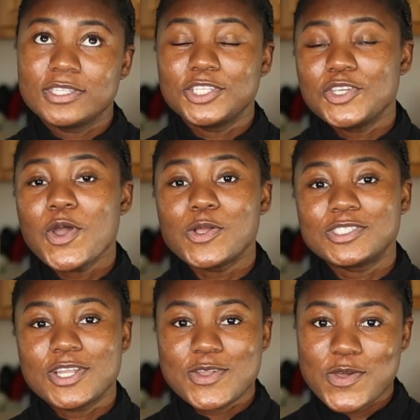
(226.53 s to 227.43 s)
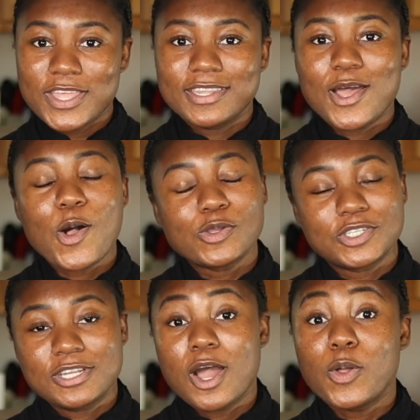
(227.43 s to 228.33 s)
Did you also know that the
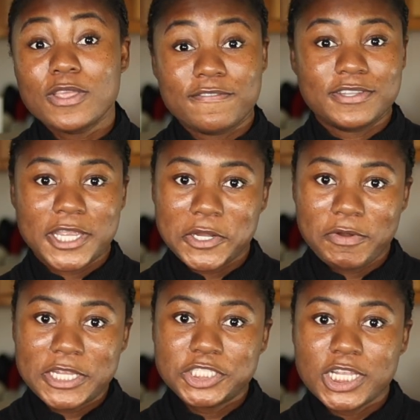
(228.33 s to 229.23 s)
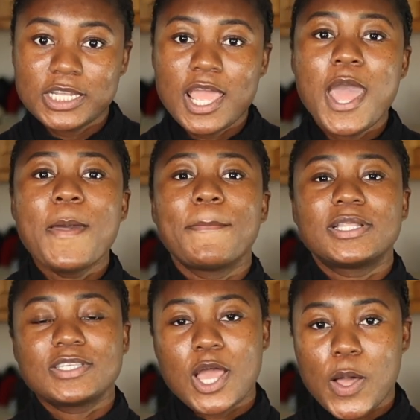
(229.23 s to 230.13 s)
holes are not only for decoration,
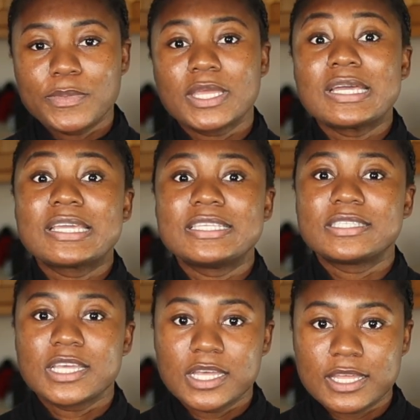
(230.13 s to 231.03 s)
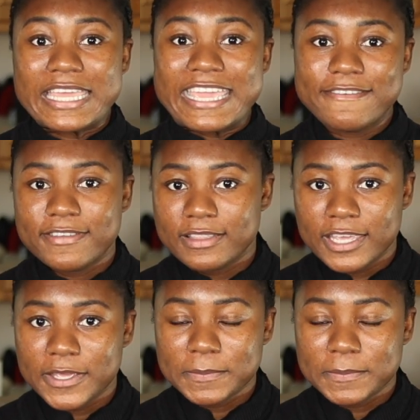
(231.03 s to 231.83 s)
but to help the cookies cook evenly?